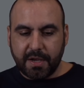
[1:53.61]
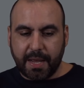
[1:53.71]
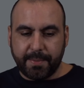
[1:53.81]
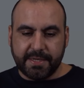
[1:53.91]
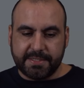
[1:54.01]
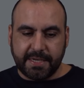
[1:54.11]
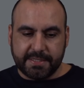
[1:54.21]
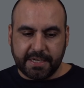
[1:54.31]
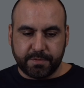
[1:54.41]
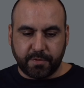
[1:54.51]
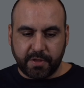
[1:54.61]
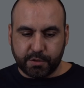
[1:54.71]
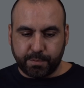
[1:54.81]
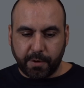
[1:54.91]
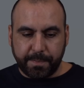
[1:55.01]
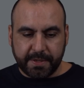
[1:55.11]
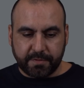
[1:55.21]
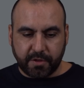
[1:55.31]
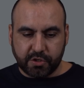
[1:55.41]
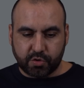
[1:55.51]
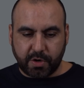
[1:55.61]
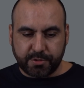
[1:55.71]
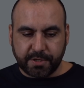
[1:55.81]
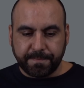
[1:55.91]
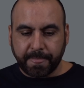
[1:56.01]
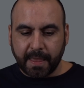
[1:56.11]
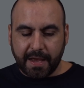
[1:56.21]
I'm going to say test for this purpose for the description.